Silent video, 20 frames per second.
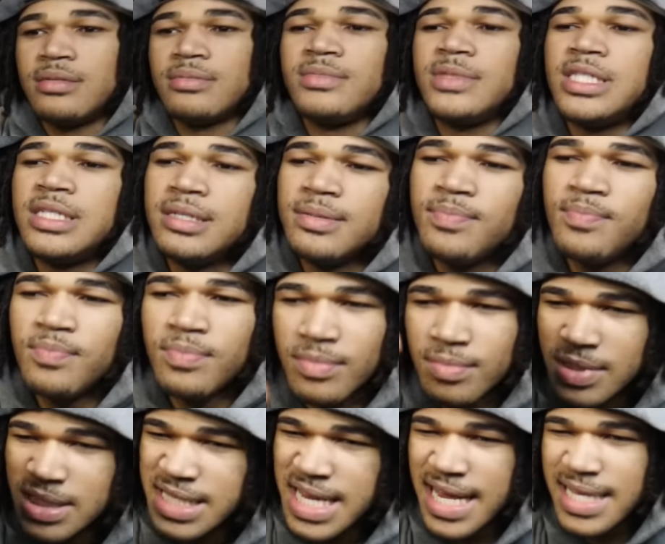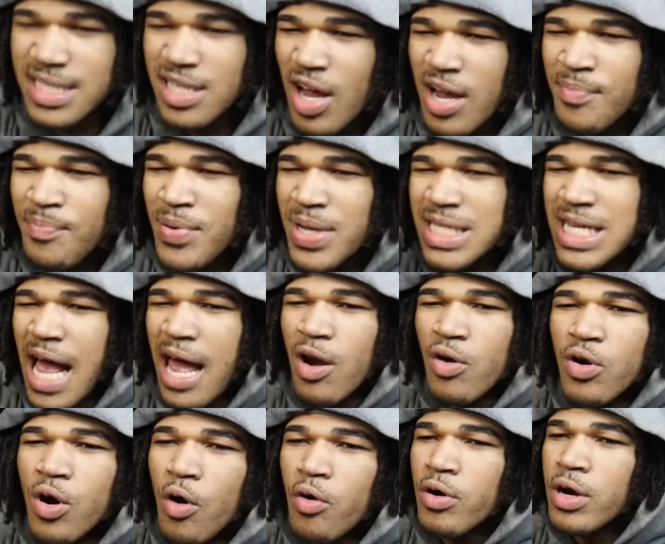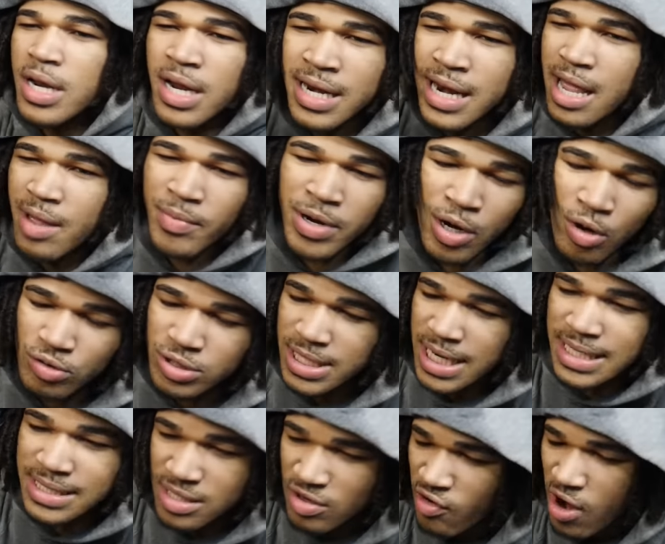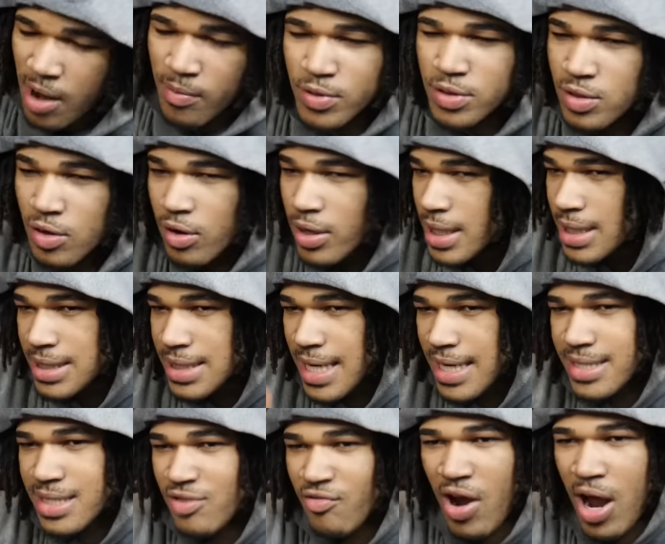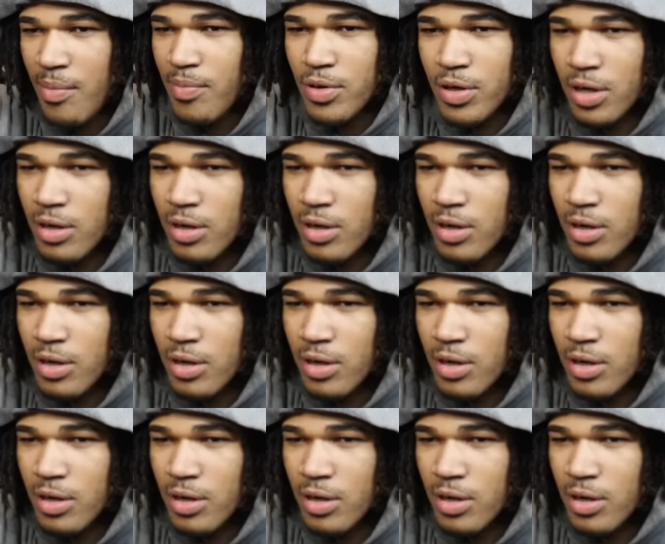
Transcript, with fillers: rapper song. I don't know the name of no Chance the Rapper song. It's Chance the Rapper though.